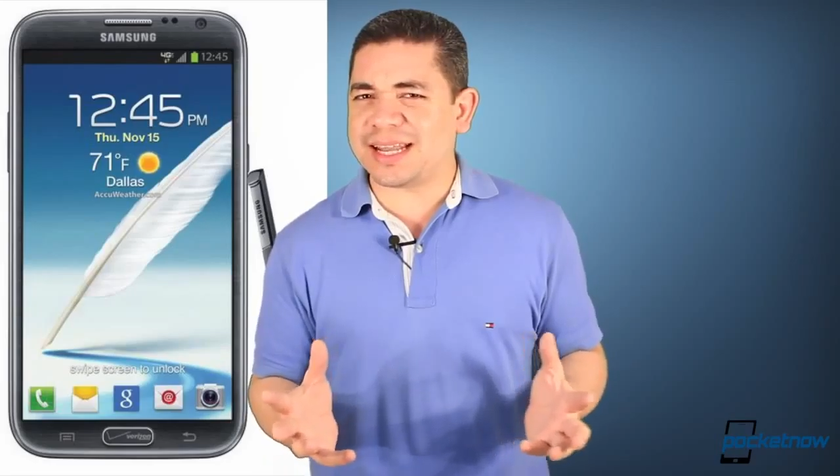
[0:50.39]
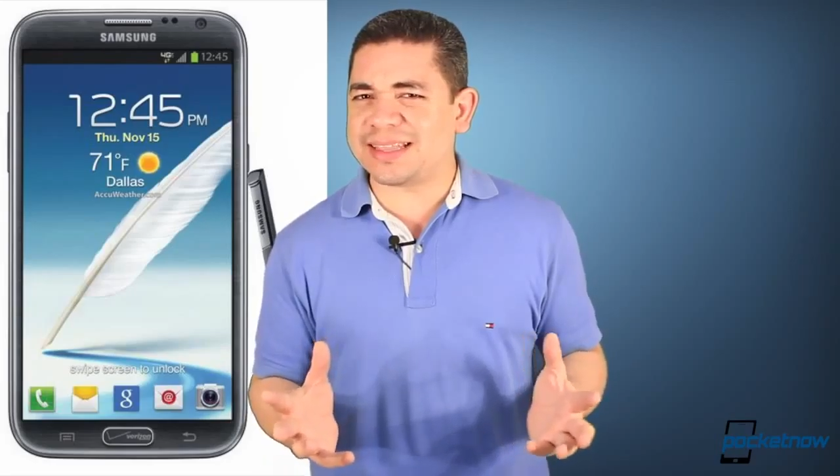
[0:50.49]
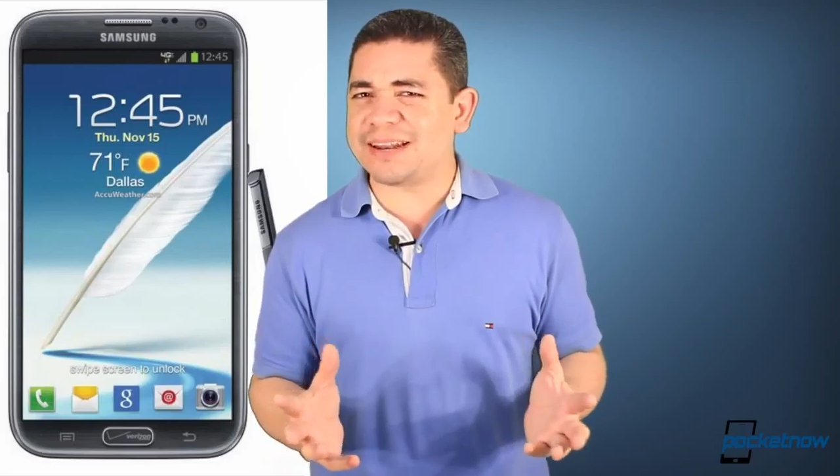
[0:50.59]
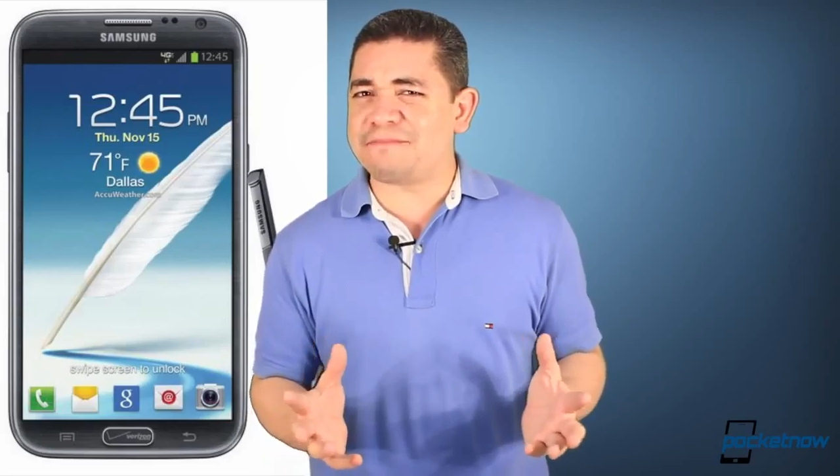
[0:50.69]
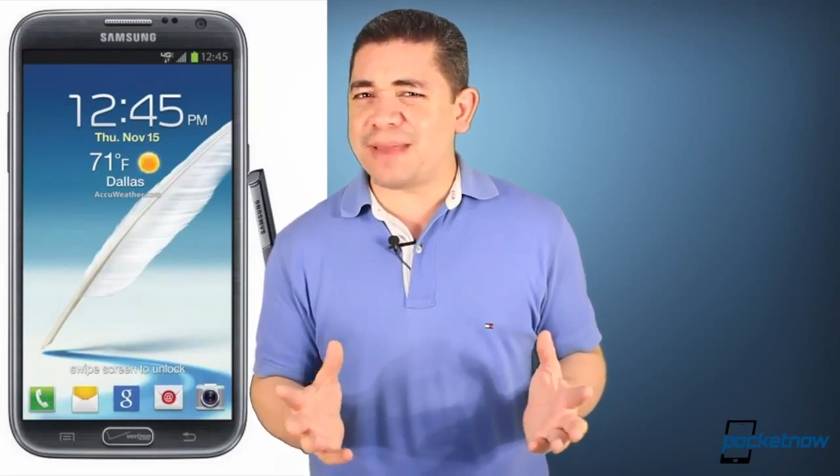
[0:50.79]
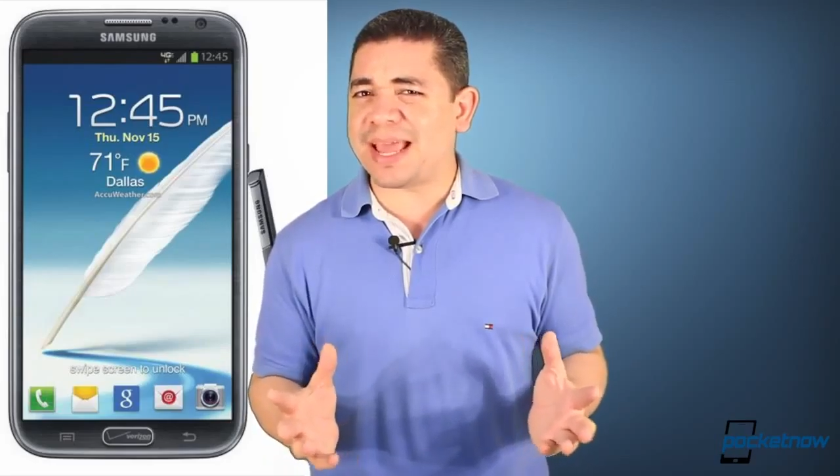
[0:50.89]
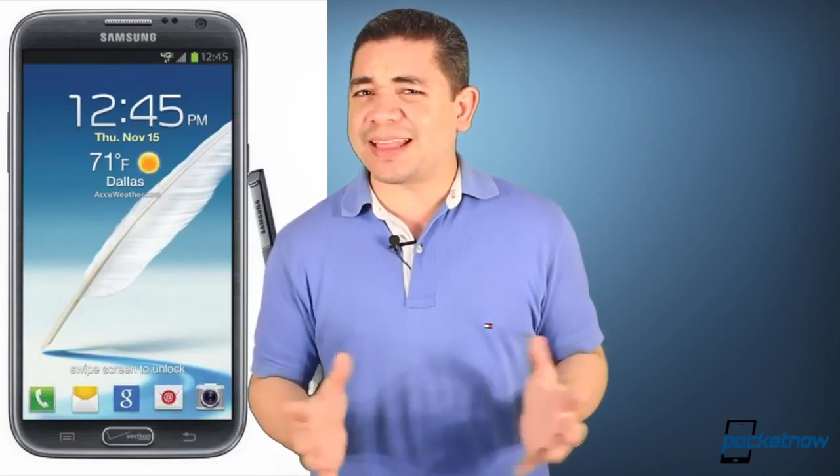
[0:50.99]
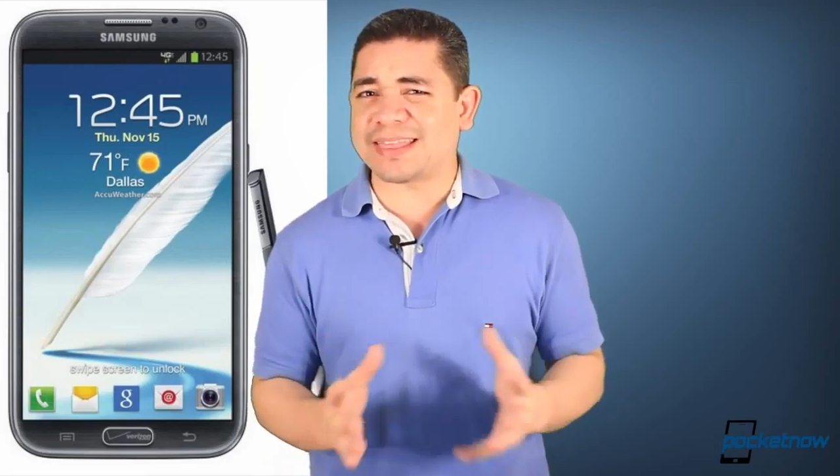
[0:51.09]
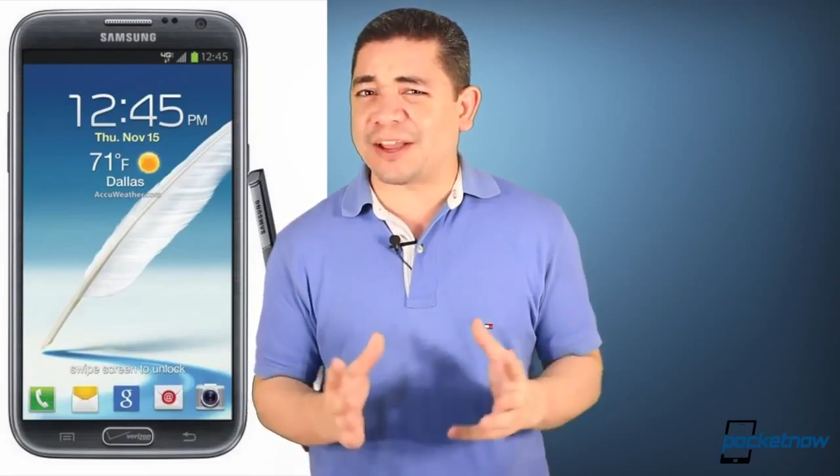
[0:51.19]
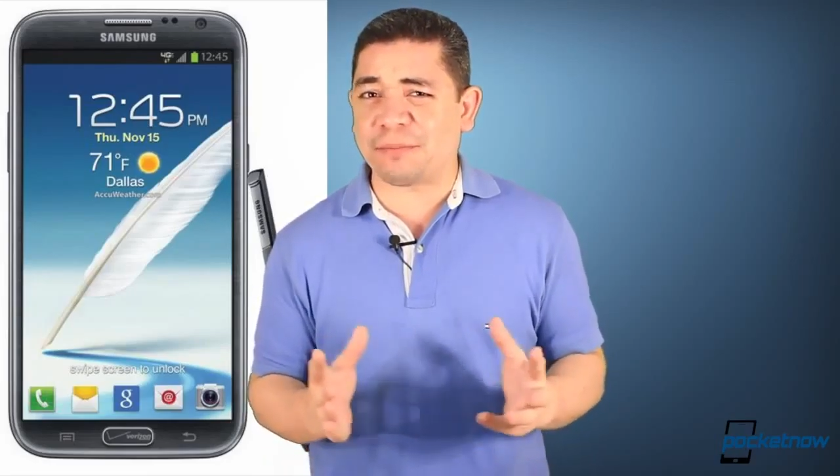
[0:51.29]
that it didn't
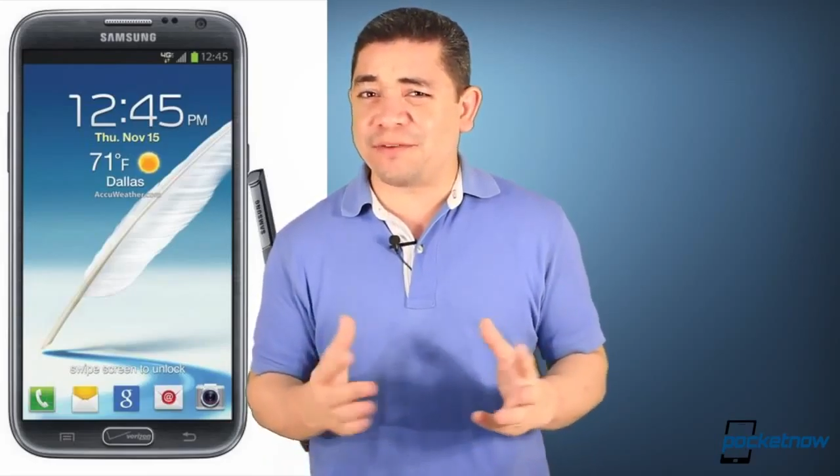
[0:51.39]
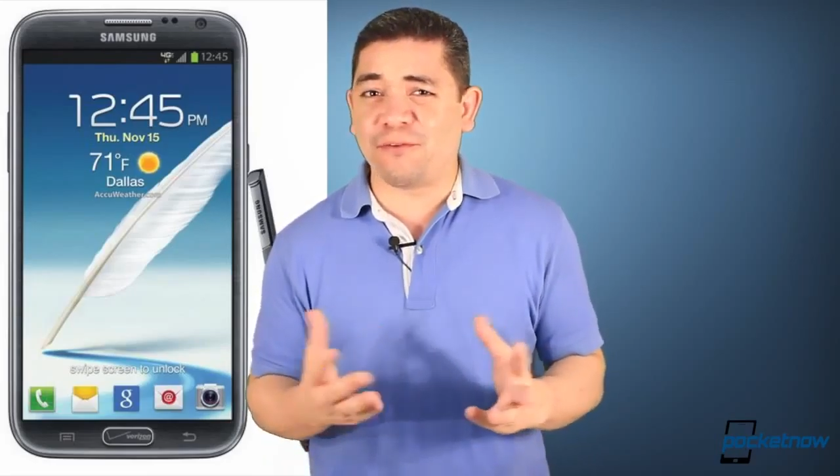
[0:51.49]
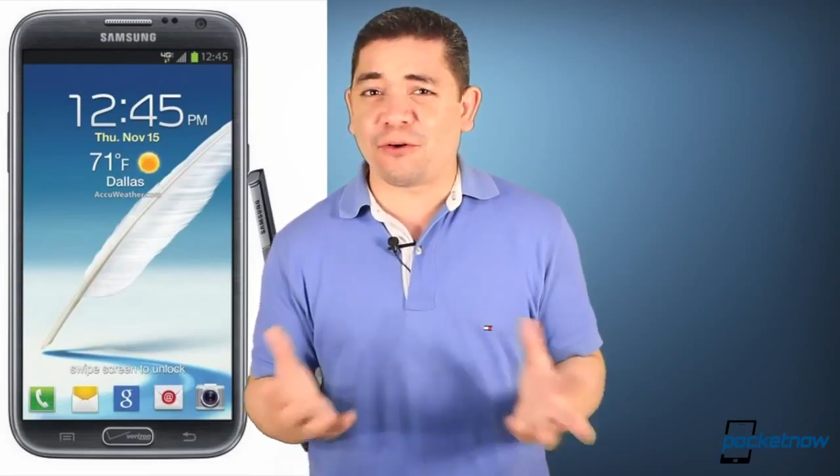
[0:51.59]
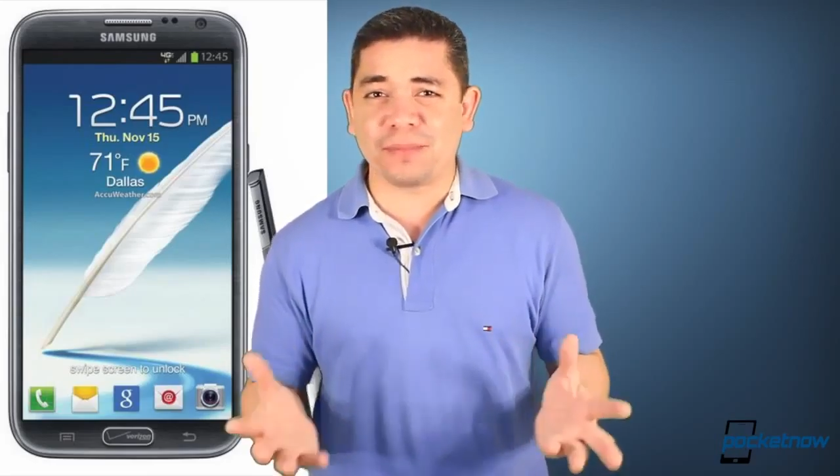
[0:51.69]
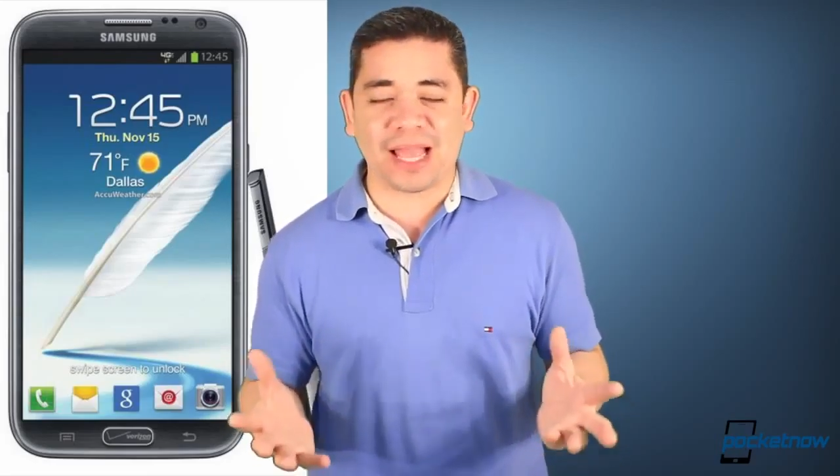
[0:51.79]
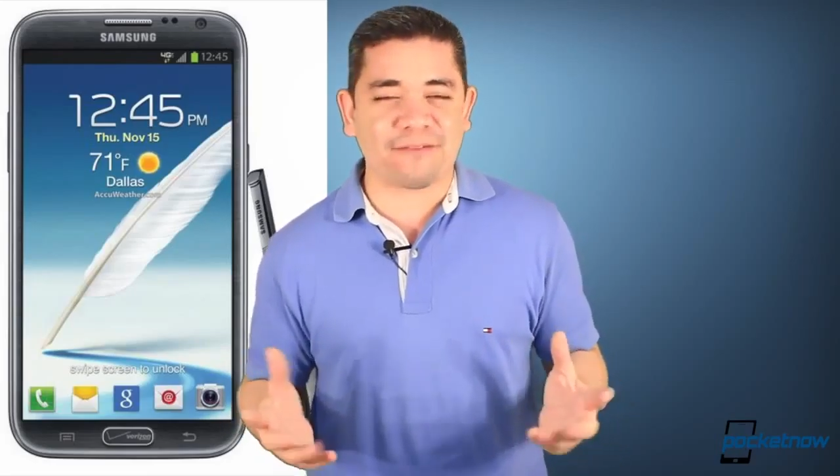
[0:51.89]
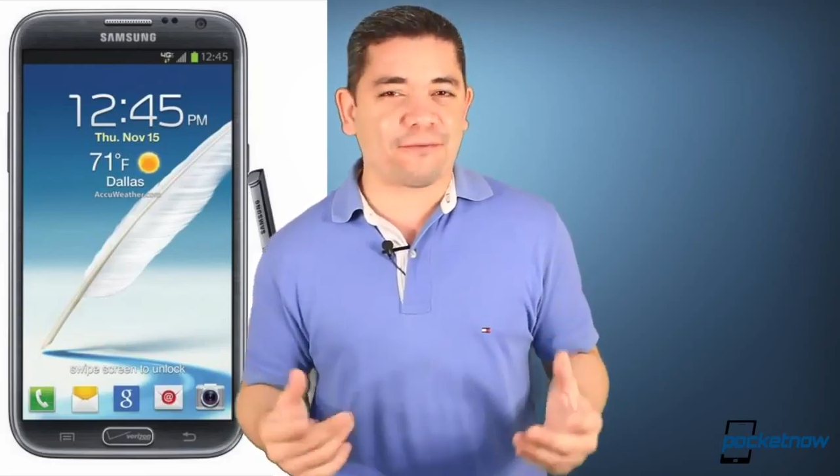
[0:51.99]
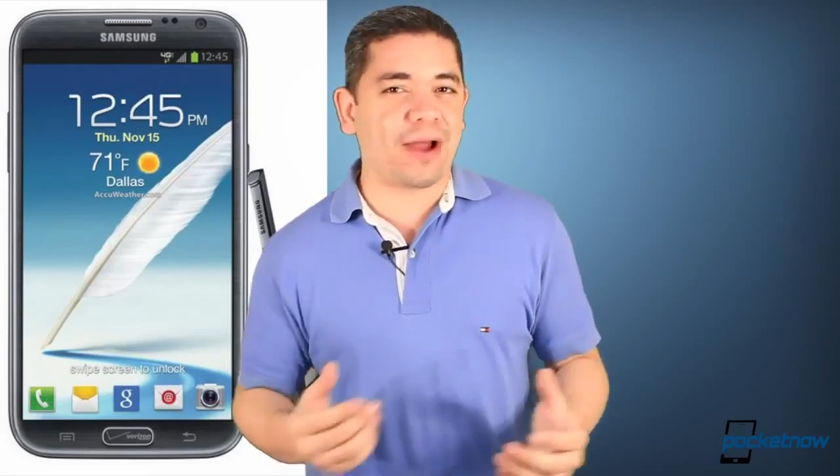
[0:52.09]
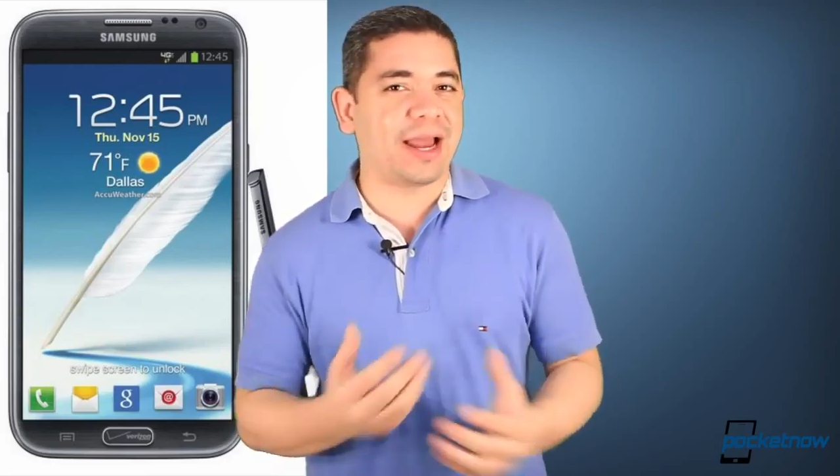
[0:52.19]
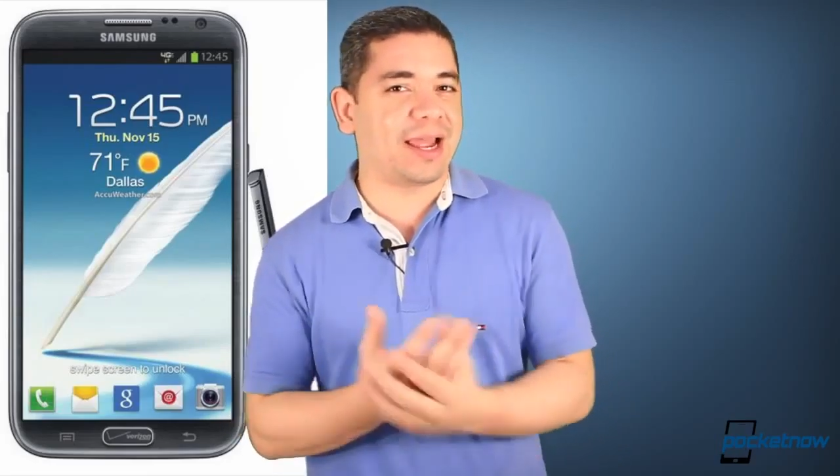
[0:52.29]
make it there before Black
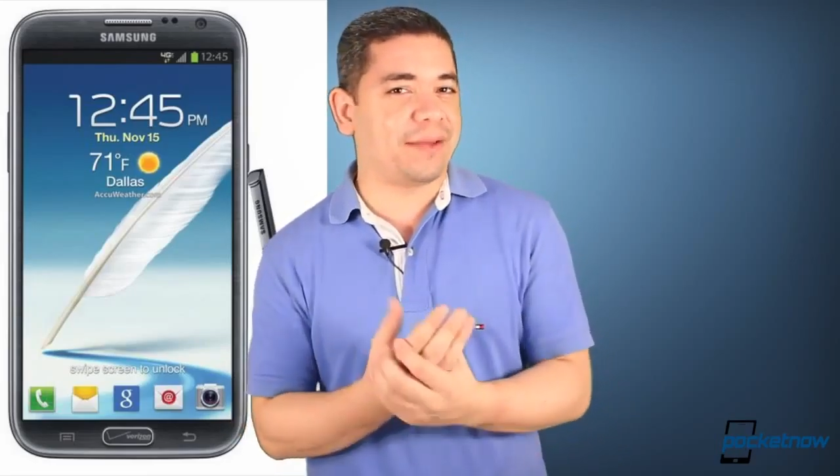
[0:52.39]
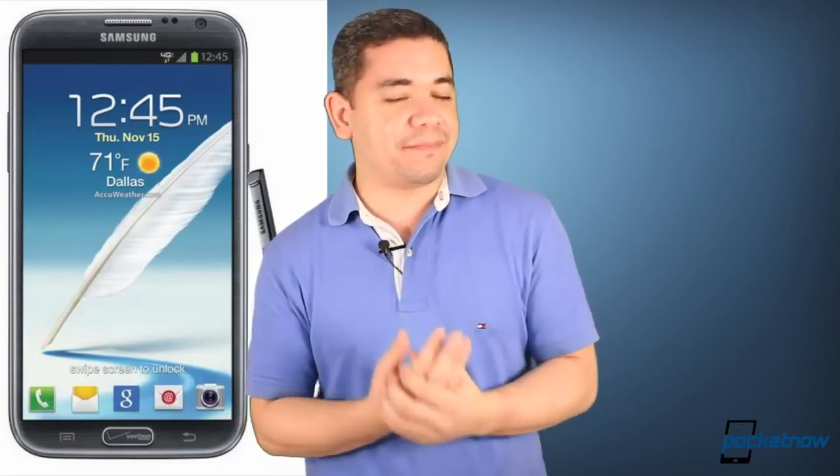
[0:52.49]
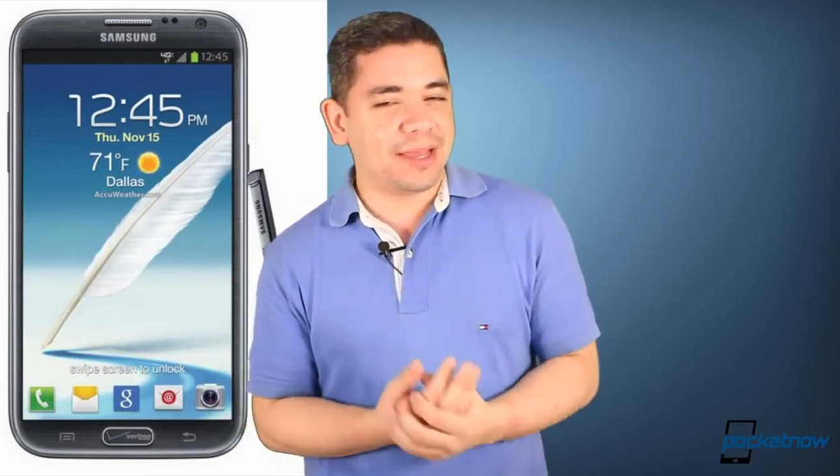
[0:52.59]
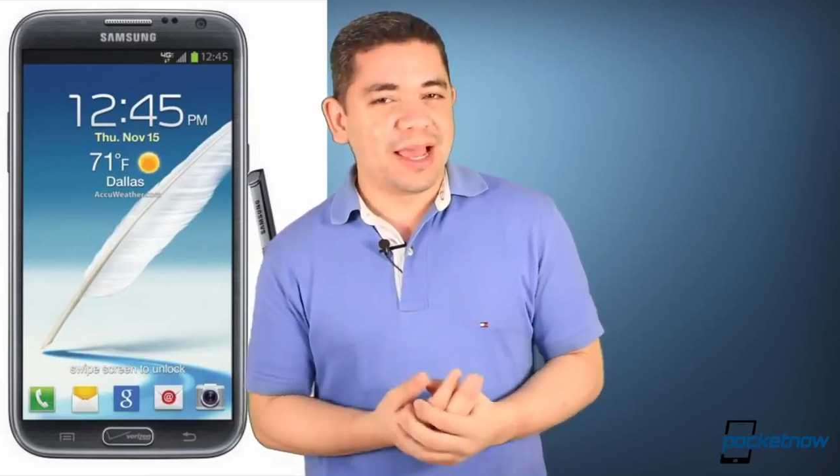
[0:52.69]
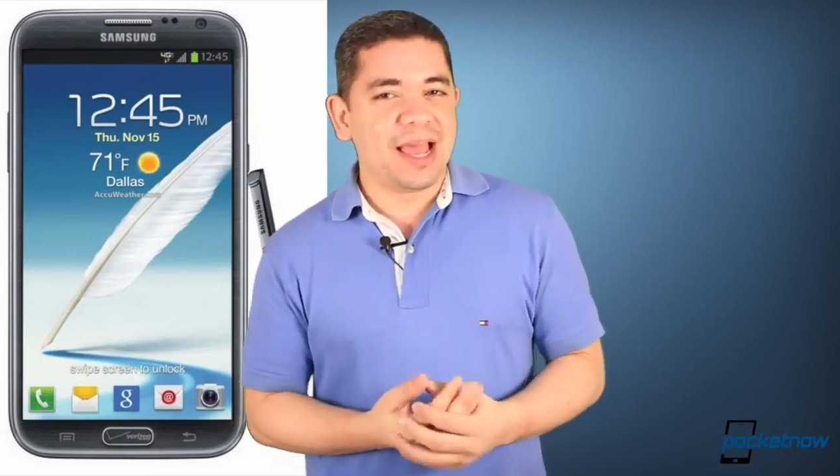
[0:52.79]
Friday.